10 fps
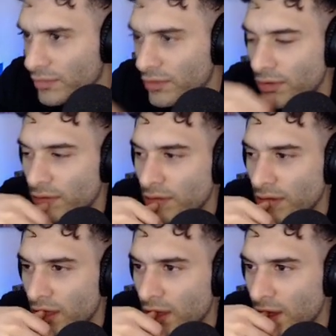
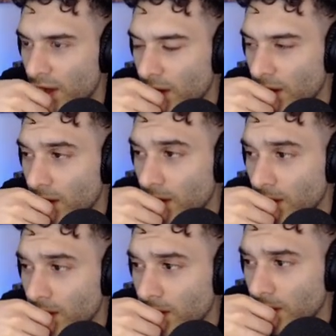
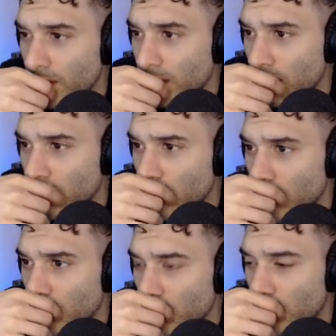
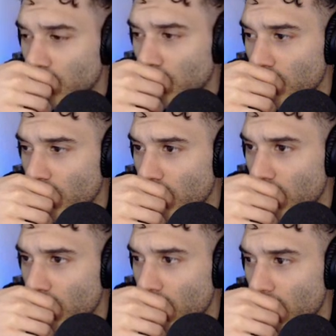
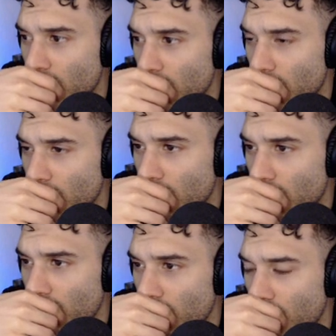[no speech]